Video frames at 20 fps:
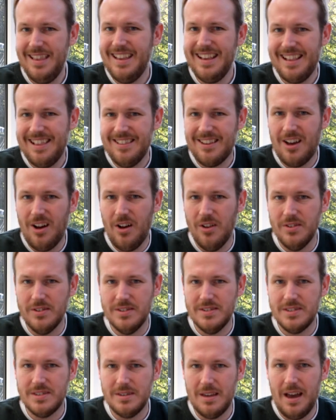little
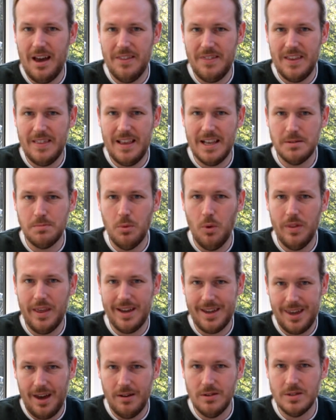cons, I think there's more
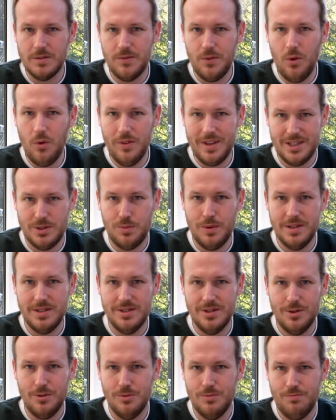that goes for this
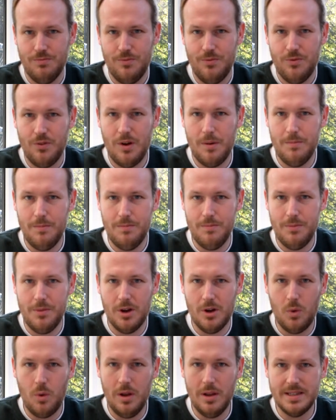whistle from
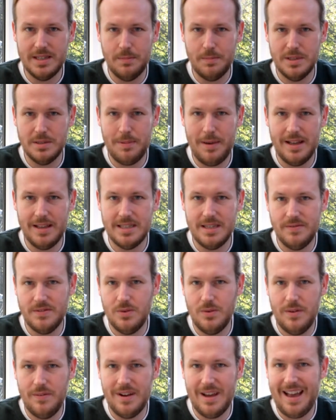a quality perspective
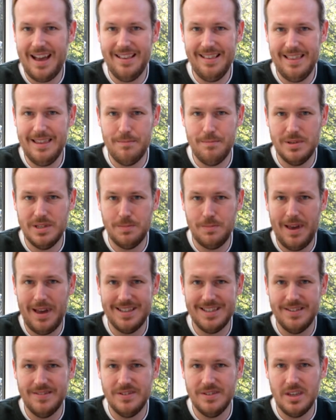to even a handling
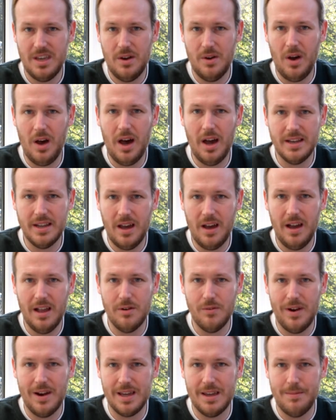perspective, so I'd
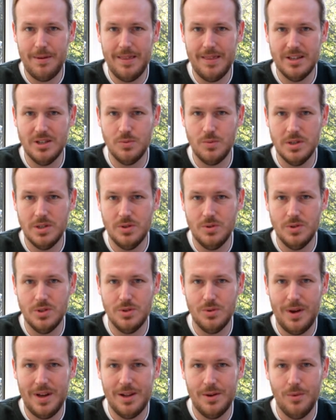highly recommend this whistle
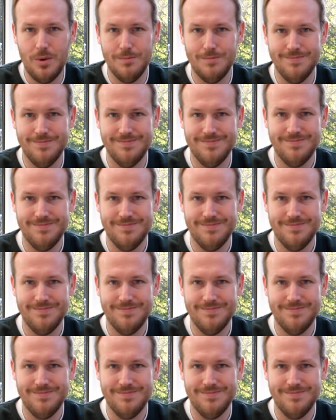to anyone.